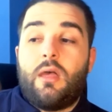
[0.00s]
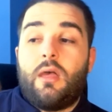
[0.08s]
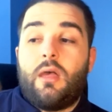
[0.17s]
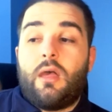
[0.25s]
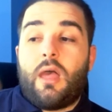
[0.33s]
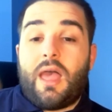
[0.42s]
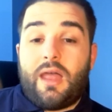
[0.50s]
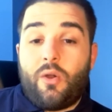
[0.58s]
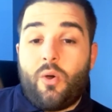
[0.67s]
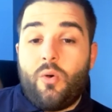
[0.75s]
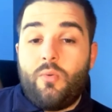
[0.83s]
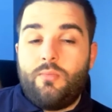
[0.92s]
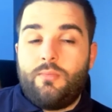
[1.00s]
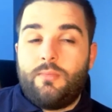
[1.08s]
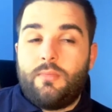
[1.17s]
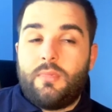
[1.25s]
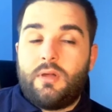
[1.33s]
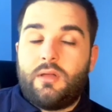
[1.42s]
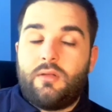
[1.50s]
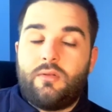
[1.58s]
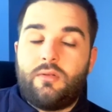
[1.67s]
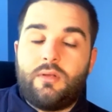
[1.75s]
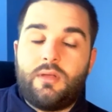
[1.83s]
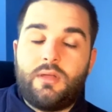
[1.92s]
At home,
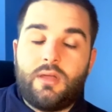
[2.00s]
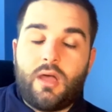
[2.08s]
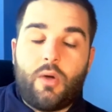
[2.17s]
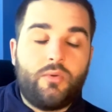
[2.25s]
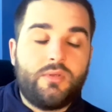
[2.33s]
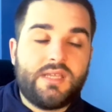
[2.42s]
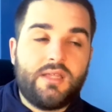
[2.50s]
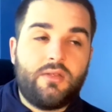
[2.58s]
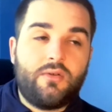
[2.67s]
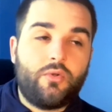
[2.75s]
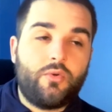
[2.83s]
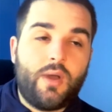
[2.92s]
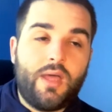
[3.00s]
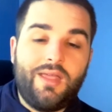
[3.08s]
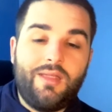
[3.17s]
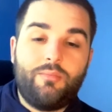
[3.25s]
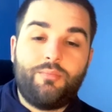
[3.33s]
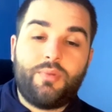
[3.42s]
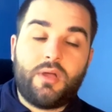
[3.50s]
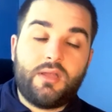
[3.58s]
I won't say they're great, but it's